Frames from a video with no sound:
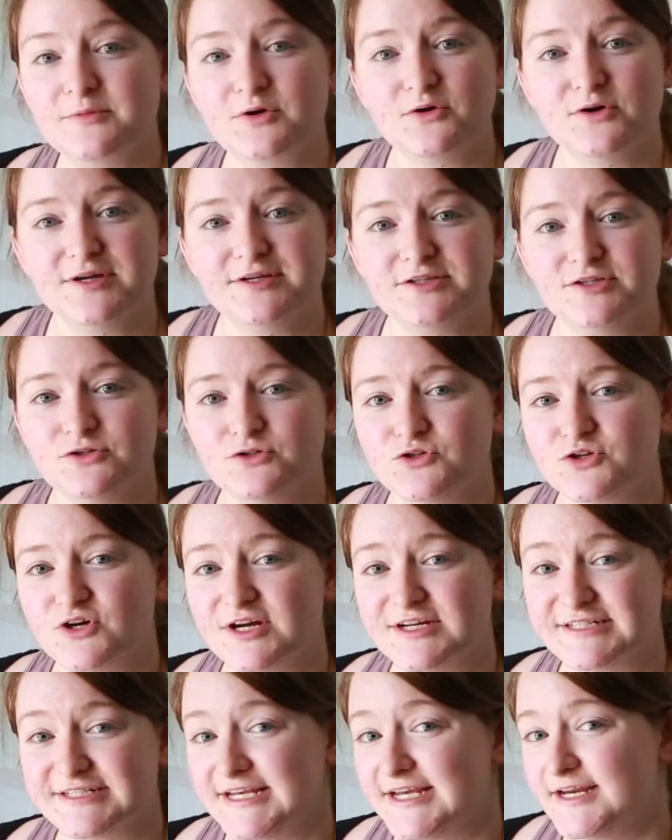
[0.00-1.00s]
going to try
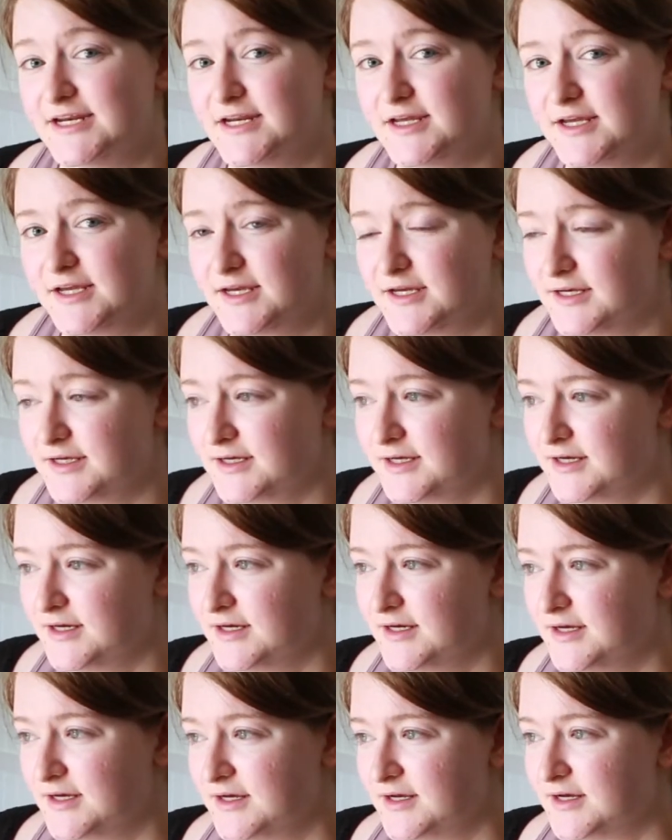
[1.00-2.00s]
sanding it,
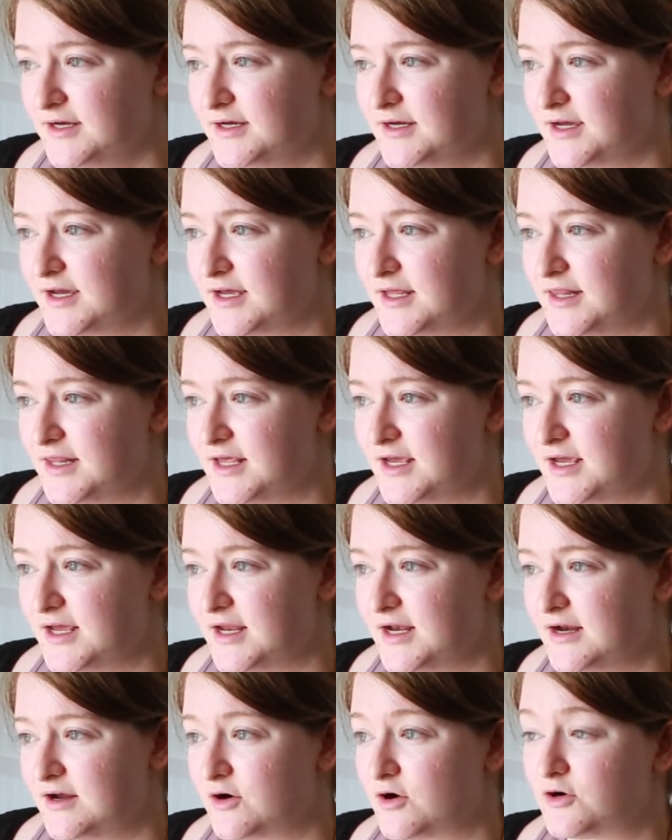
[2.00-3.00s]
and
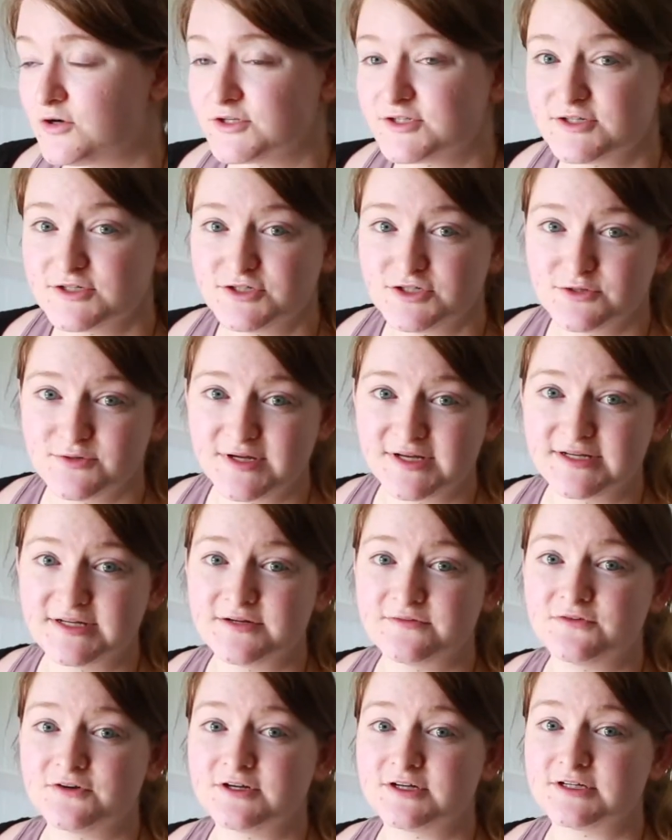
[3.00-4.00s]
then also doing a
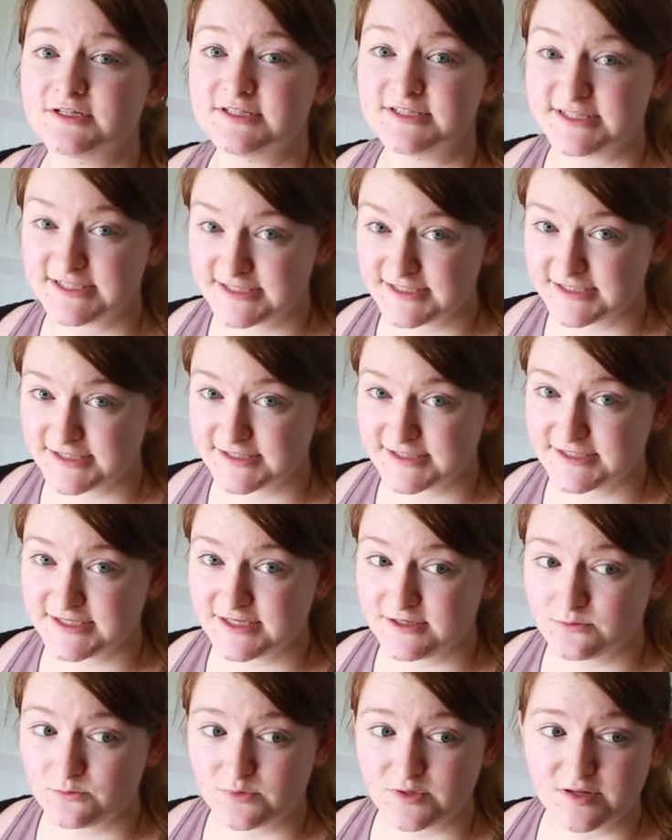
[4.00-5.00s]
different
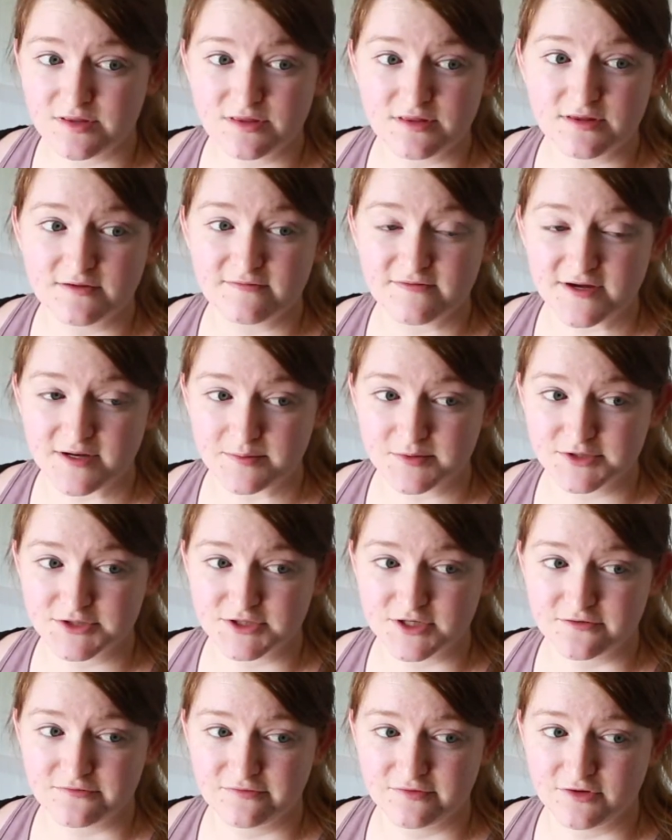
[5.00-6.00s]
consistency with the fabric
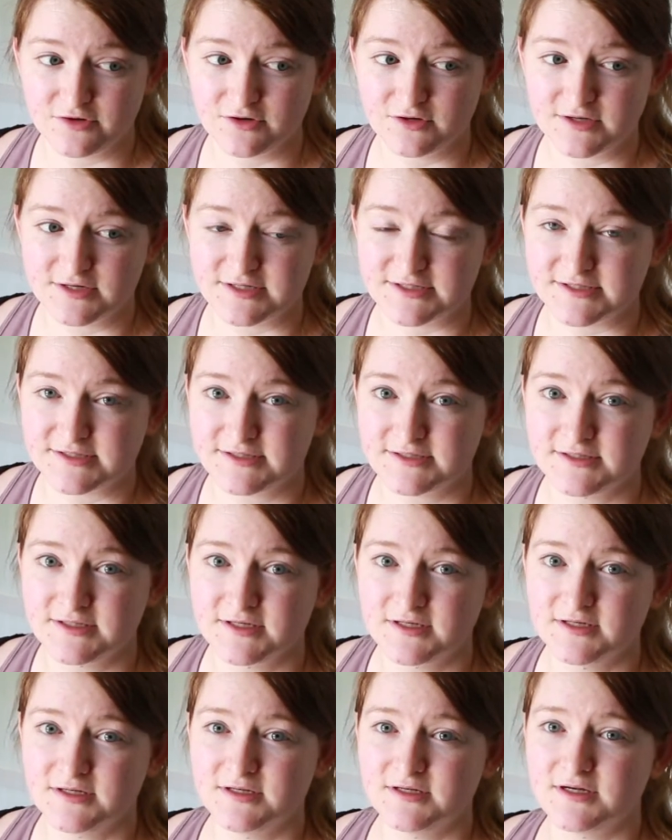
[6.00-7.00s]
softener because
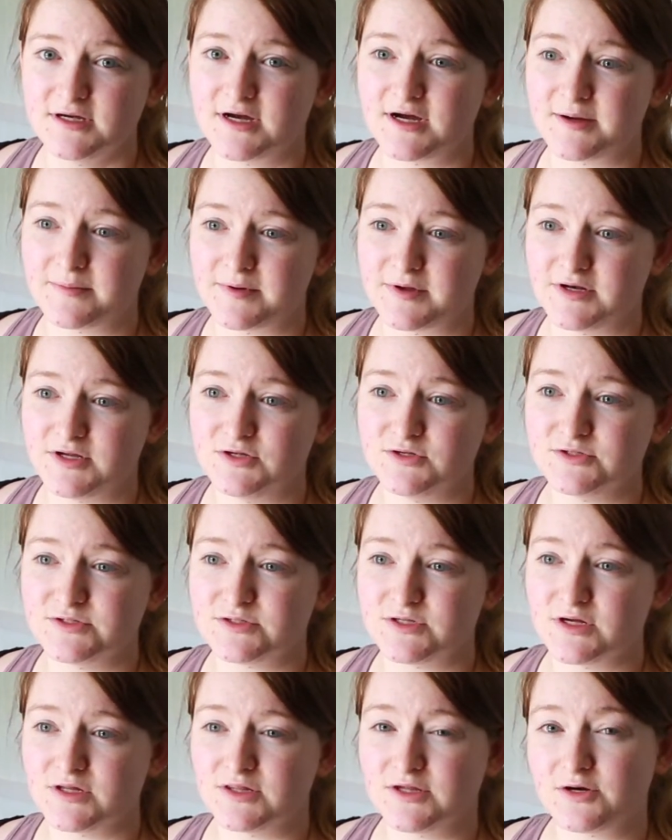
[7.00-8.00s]
I'm going to use
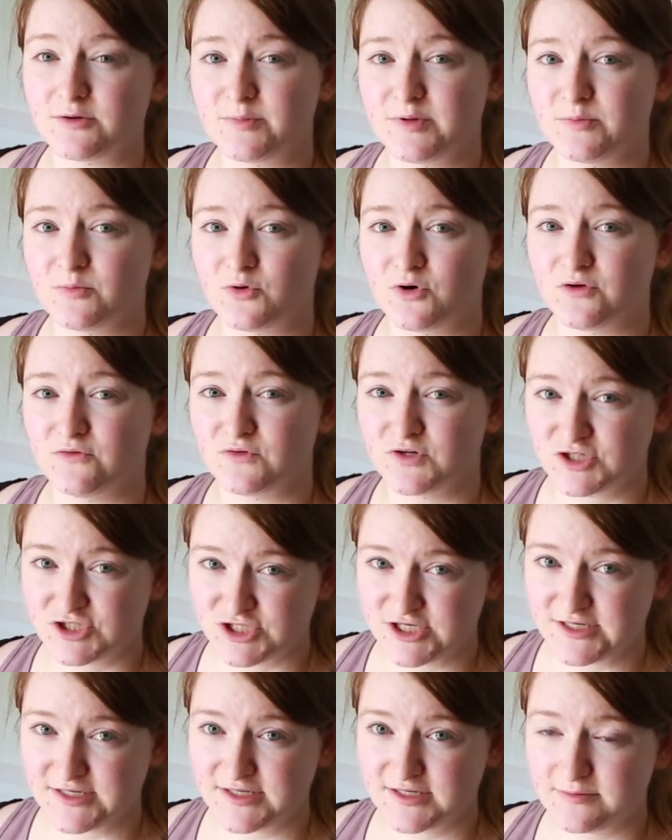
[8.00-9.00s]
a little bit more of what
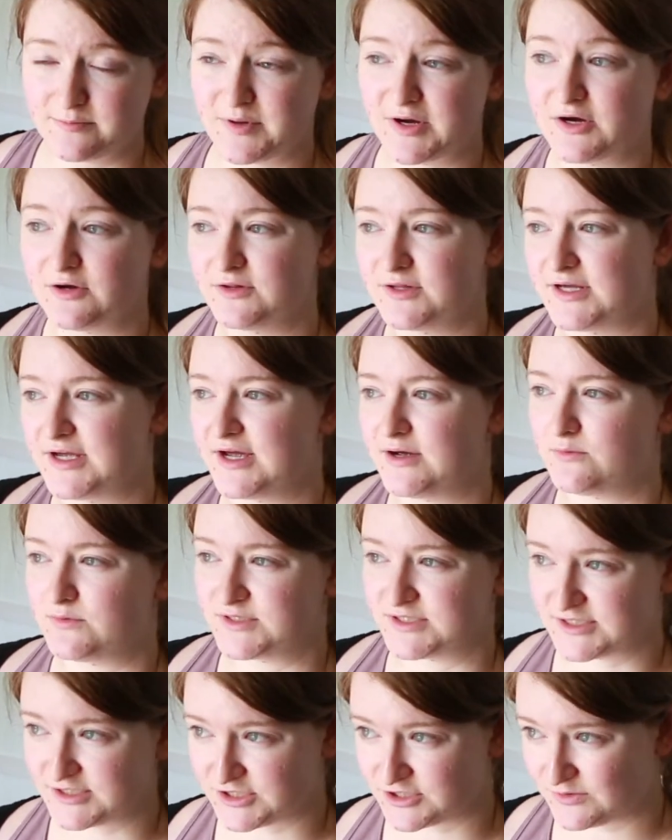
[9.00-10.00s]
she did. Apparently I
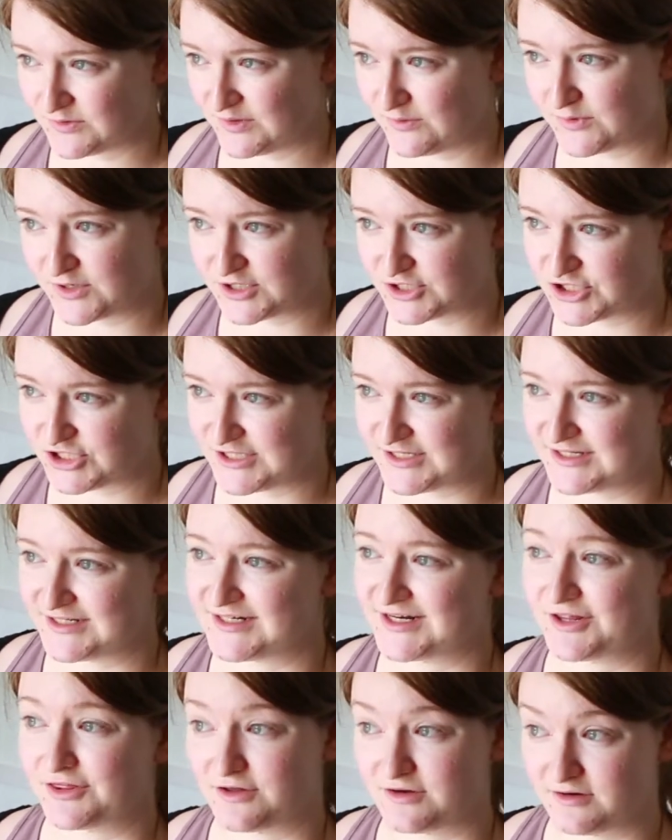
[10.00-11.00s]
wasn't doing what she did.
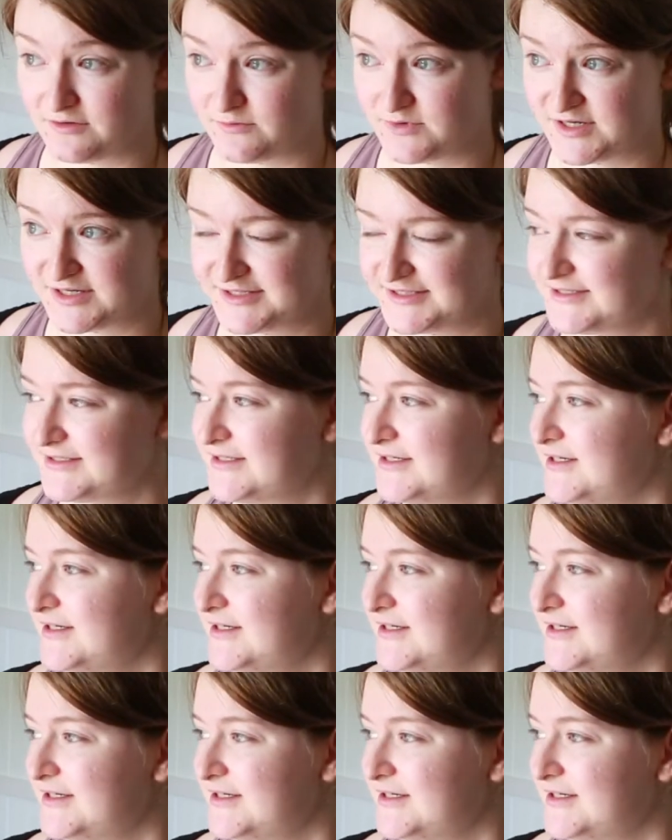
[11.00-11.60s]
I thought I was.